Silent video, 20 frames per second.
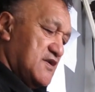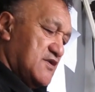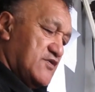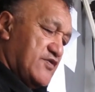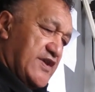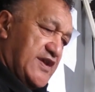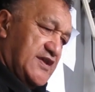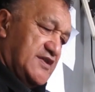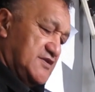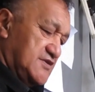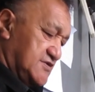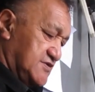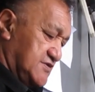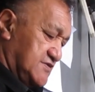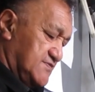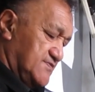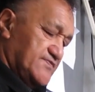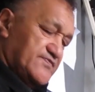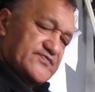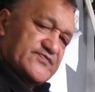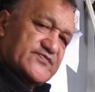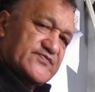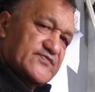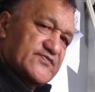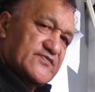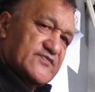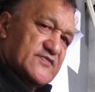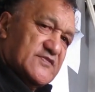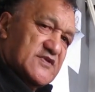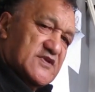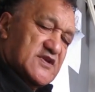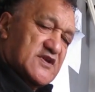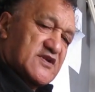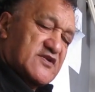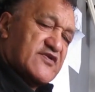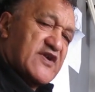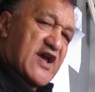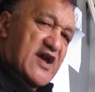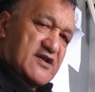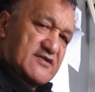Queen's
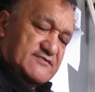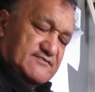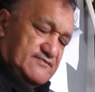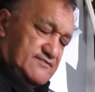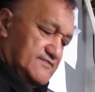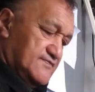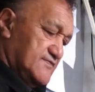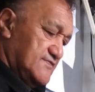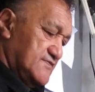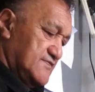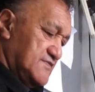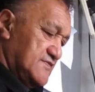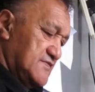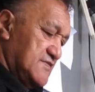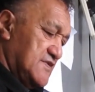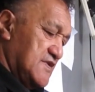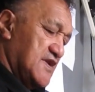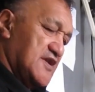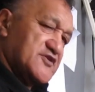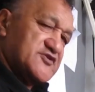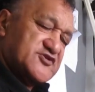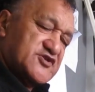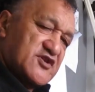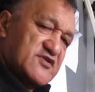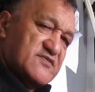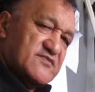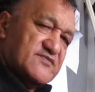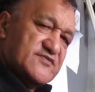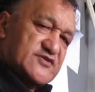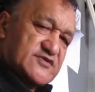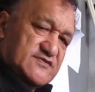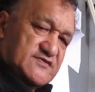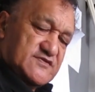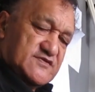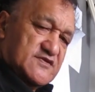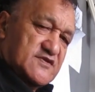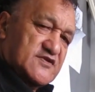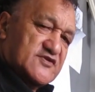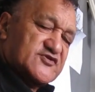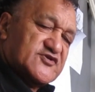Crown assumed
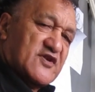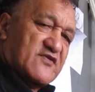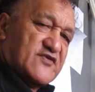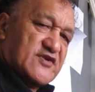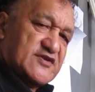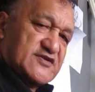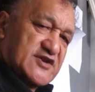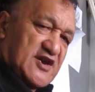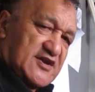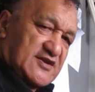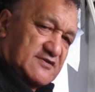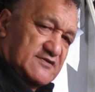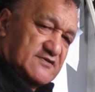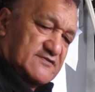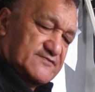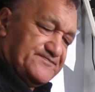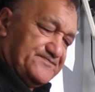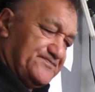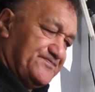sovereign title.